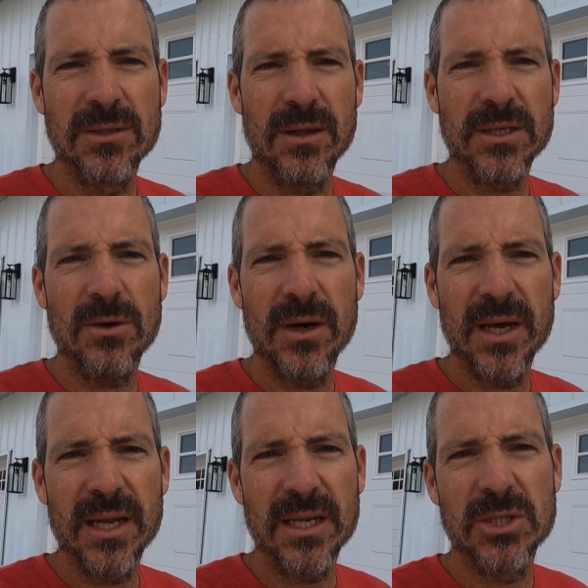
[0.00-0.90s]
So let's go
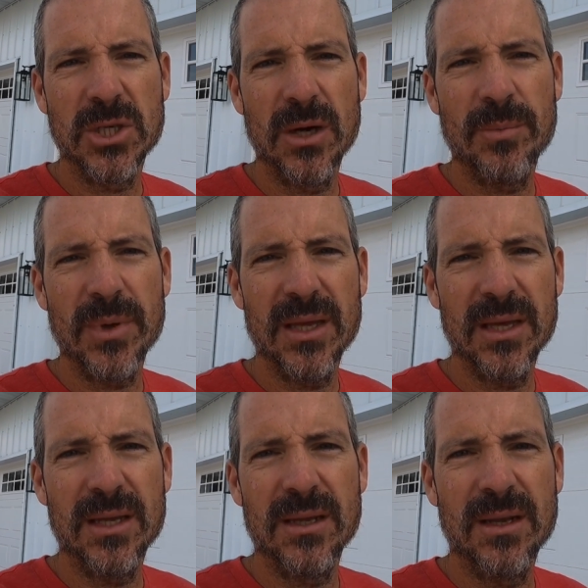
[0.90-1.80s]
ahead and jump
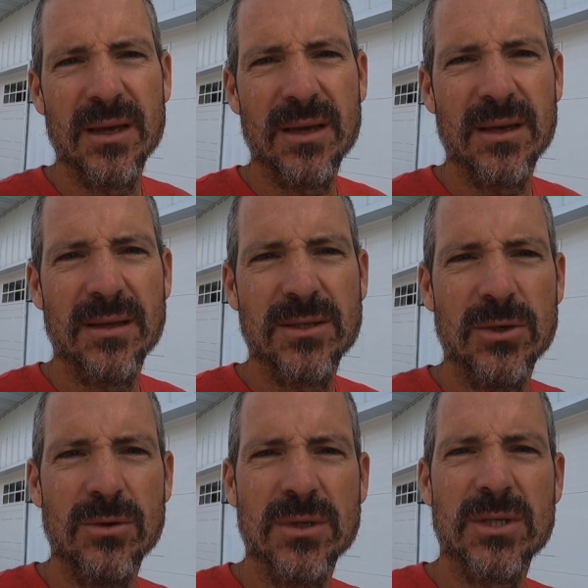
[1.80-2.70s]
in
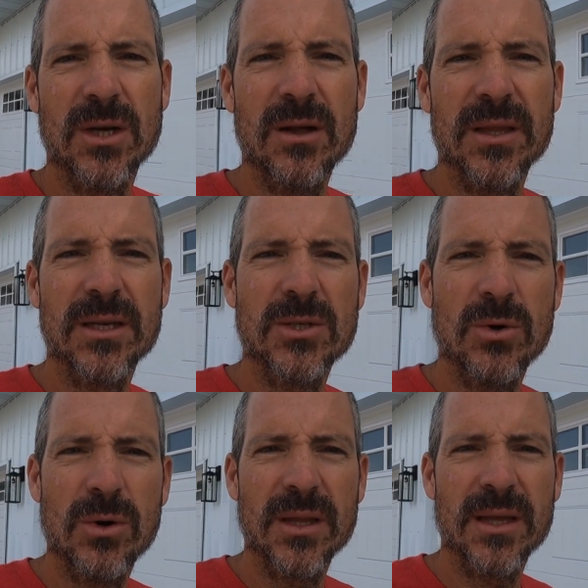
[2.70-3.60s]
to installing a
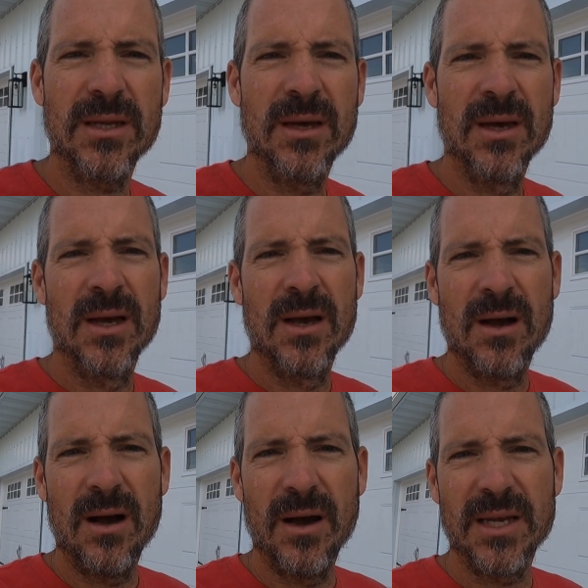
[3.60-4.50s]
toilet
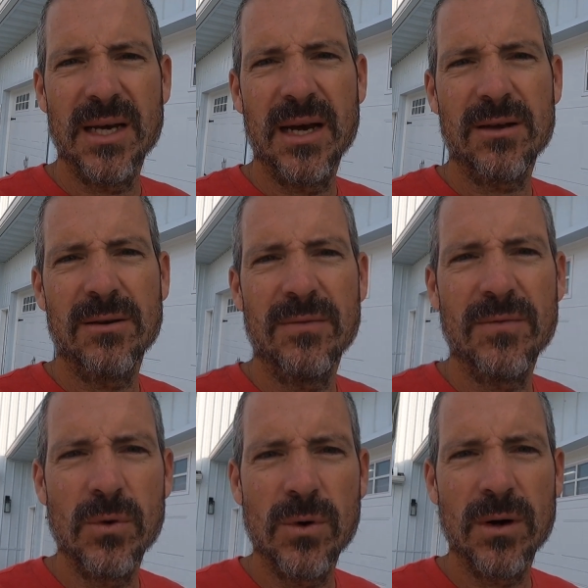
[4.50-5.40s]
on a concrete
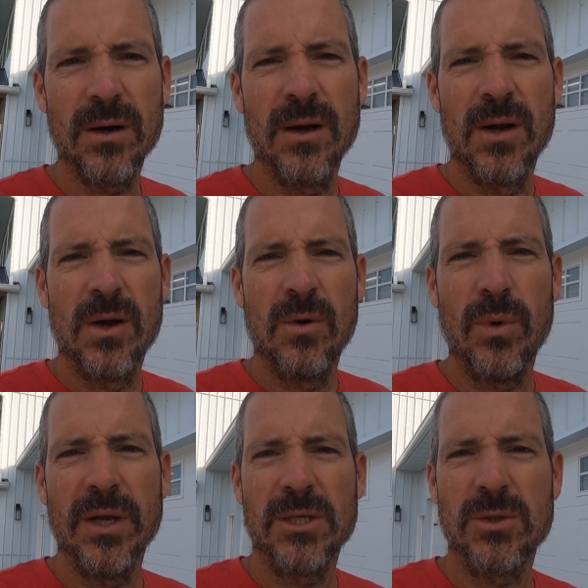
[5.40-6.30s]
floor
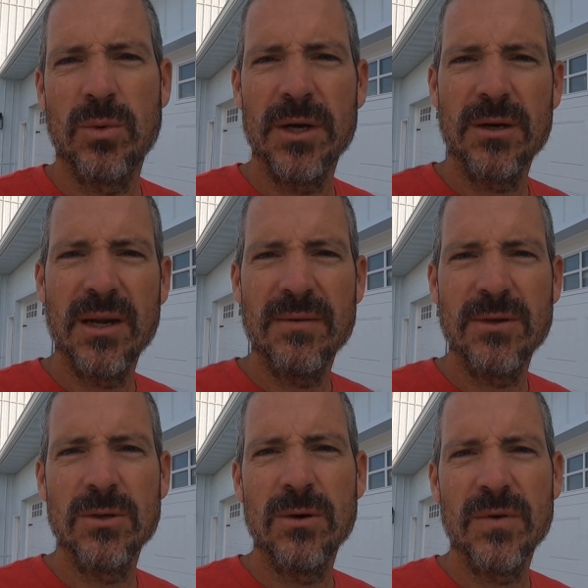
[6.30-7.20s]
which is what you're gonna have
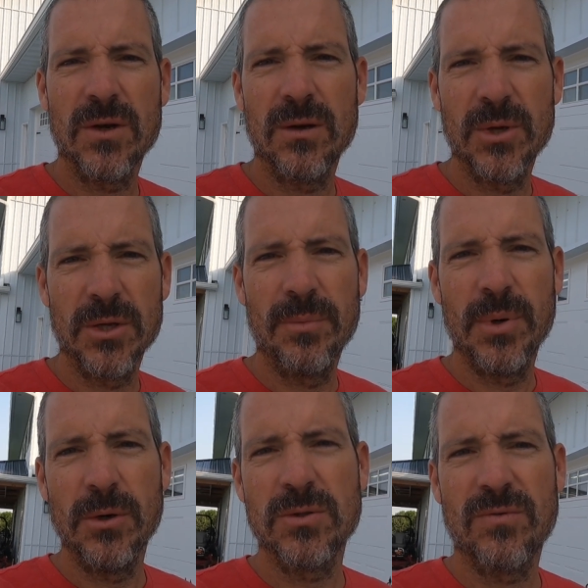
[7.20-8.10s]
to do if you're gonna build a
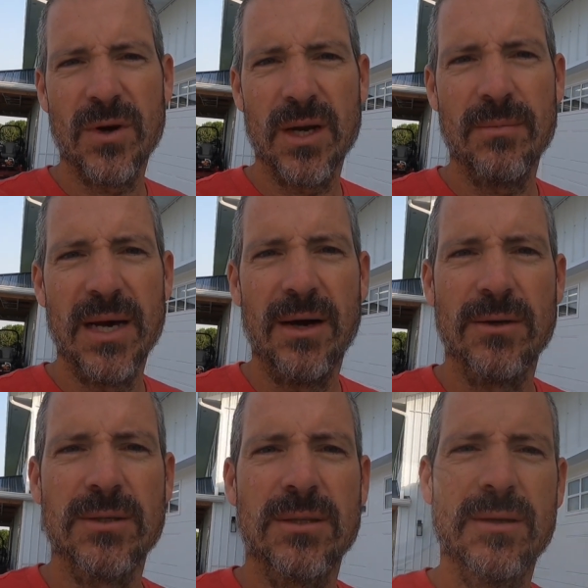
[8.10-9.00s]
post frame
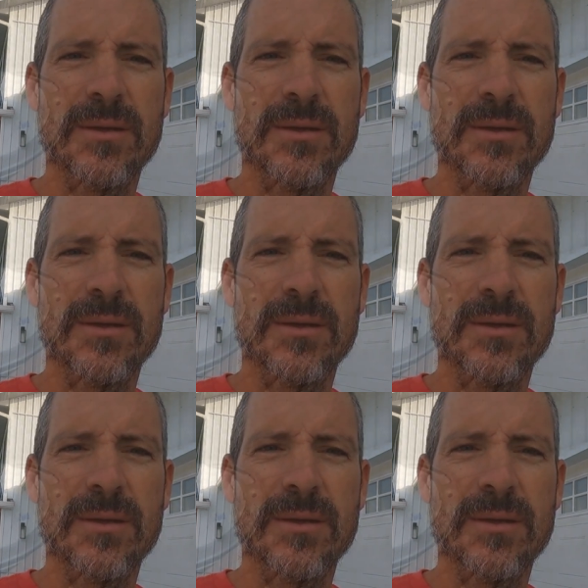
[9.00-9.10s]
house.